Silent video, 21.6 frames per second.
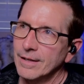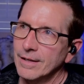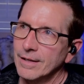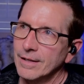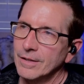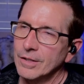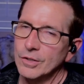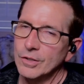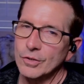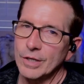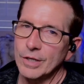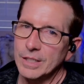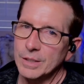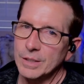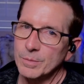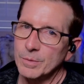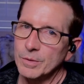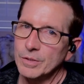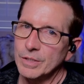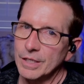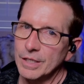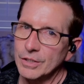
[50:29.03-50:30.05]
the
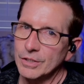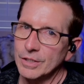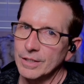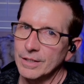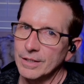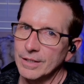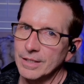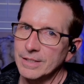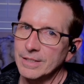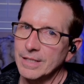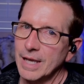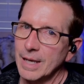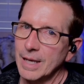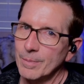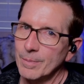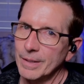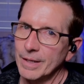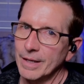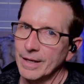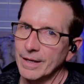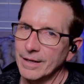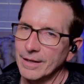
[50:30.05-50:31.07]
transmutation that's
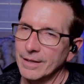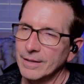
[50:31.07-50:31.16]
happening,